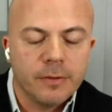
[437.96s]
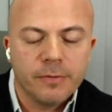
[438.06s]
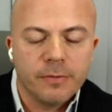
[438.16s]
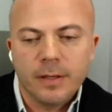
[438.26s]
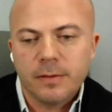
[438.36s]

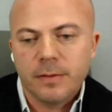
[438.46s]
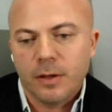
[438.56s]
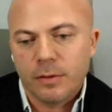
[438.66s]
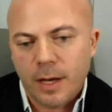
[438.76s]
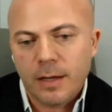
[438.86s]
if
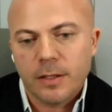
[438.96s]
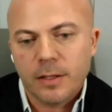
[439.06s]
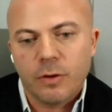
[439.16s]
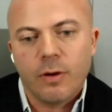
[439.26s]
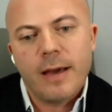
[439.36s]

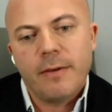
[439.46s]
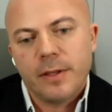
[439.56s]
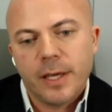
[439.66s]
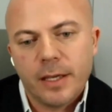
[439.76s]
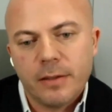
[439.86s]
doctors don't have
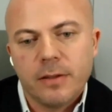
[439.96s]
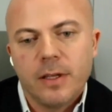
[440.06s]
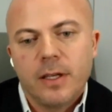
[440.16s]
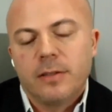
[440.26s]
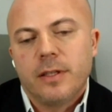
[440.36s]
it yet,
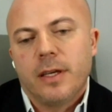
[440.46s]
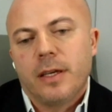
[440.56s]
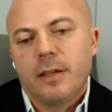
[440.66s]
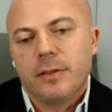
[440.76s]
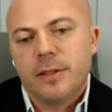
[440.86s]

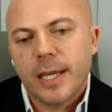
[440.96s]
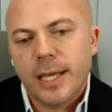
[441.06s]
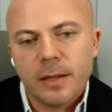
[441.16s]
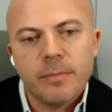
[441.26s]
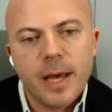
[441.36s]
they
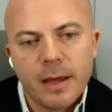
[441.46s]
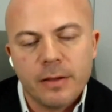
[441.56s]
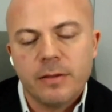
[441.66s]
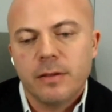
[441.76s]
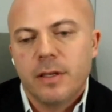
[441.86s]
thinking about
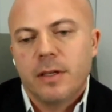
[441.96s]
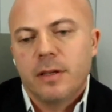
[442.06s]
it.